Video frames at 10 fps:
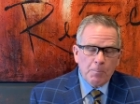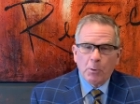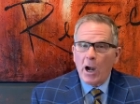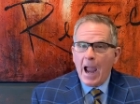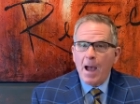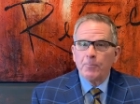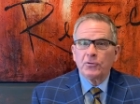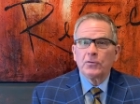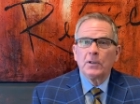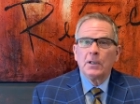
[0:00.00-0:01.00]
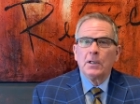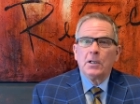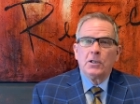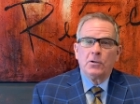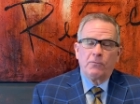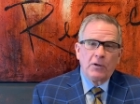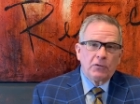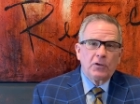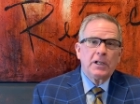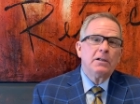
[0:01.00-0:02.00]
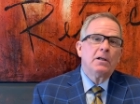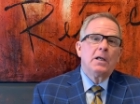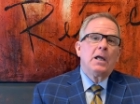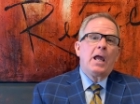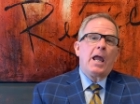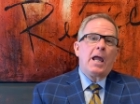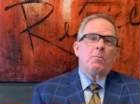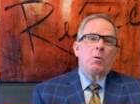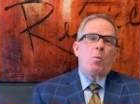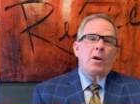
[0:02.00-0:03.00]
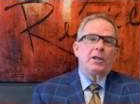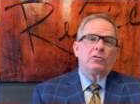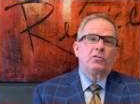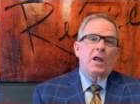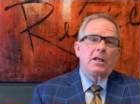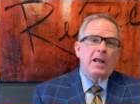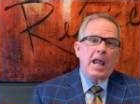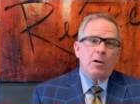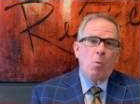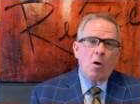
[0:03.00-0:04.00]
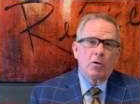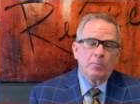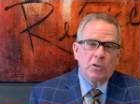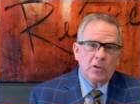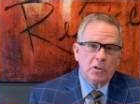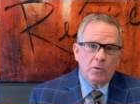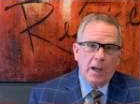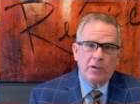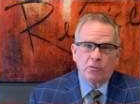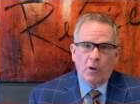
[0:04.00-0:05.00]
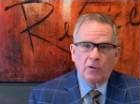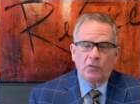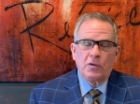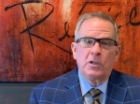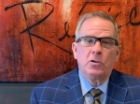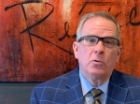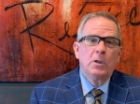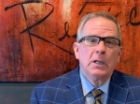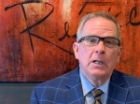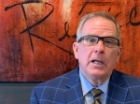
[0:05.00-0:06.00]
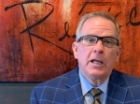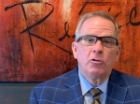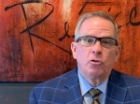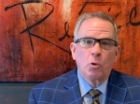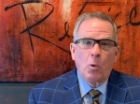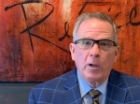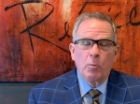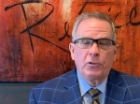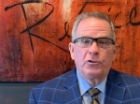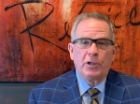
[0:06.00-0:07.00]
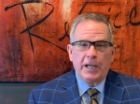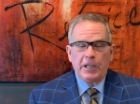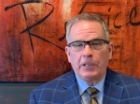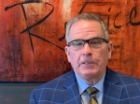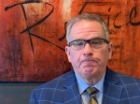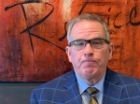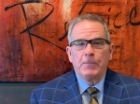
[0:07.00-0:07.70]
Perhaps you're visiting and we want to extend a welcome to you and trust that you enjoy what you hear.